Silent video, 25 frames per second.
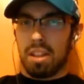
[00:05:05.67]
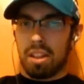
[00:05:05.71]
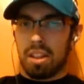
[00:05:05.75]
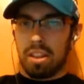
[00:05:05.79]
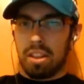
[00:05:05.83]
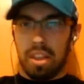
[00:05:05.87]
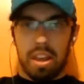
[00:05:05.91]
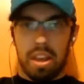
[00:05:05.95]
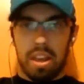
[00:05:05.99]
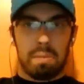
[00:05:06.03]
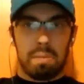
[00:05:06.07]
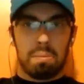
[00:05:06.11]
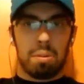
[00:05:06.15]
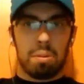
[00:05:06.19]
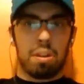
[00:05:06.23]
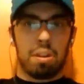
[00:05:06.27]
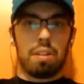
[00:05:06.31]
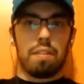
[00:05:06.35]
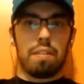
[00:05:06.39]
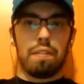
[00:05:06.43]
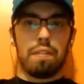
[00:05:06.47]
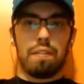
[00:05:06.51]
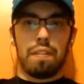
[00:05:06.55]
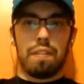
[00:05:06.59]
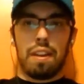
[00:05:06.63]
They
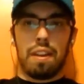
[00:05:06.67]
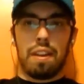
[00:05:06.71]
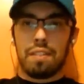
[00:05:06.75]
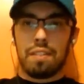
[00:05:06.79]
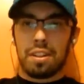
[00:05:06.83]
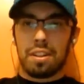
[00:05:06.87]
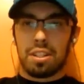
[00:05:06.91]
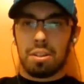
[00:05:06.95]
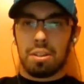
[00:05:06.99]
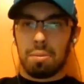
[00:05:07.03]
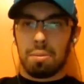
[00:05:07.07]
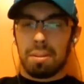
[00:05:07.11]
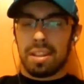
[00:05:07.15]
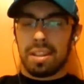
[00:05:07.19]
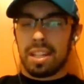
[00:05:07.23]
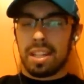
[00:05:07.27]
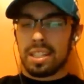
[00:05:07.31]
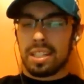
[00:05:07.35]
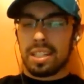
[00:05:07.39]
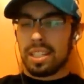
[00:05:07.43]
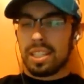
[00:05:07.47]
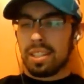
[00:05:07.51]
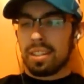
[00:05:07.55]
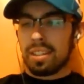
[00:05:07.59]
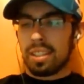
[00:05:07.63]
weren't favored to win
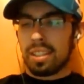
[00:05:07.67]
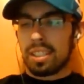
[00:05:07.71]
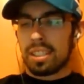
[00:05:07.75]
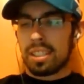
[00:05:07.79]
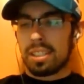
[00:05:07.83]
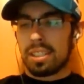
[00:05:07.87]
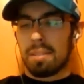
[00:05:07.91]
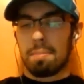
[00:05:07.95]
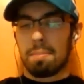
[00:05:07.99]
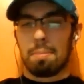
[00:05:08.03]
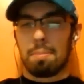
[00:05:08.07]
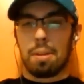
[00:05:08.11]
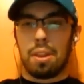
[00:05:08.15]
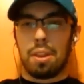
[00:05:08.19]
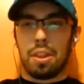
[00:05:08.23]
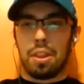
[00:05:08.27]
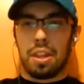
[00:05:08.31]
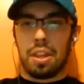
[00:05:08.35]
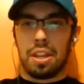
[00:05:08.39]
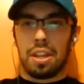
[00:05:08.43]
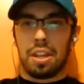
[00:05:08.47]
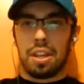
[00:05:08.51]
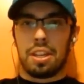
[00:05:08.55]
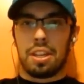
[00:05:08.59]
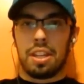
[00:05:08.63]
that series, but
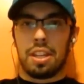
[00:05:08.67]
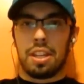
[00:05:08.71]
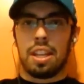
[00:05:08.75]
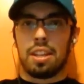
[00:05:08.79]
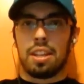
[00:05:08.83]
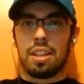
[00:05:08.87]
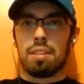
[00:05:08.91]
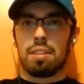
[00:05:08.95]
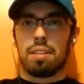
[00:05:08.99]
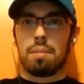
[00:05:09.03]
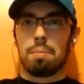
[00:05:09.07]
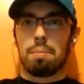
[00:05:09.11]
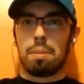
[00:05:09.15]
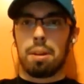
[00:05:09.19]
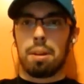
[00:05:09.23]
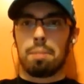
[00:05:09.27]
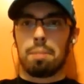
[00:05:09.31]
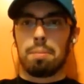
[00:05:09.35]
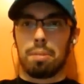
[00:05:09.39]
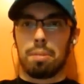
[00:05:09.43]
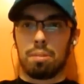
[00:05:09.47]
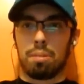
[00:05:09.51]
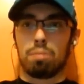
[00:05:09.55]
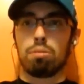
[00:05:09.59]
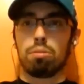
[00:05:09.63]
they did put up
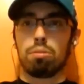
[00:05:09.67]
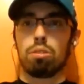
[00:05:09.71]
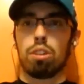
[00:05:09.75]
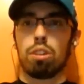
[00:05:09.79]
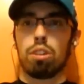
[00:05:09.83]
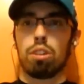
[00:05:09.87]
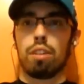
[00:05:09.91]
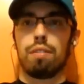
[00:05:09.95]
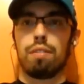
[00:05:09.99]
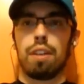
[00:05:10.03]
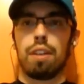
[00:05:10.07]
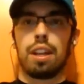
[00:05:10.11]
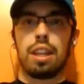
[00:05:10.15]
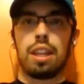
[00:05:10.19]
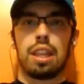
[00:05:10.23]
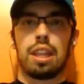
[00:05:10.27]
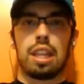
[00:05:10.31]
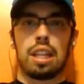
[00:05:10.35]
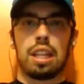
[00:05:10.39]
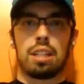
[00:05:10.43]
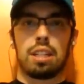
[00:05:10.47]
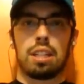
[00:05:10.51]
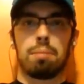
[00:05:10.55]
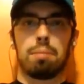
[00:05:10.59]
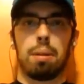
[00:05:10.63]
a good fight
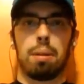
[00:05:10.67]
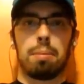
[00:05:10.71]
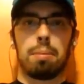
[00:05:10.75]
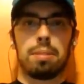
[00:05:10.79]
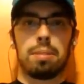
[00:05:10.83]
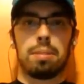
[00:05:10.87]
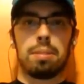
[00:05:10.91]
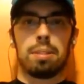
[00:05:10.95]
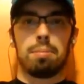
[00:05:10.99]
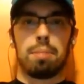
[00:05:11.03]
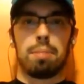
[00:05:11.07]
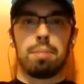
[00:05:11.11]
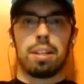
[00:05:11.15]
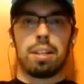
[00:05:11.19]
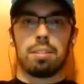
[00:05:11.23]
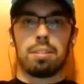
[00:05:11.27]
that probably surprised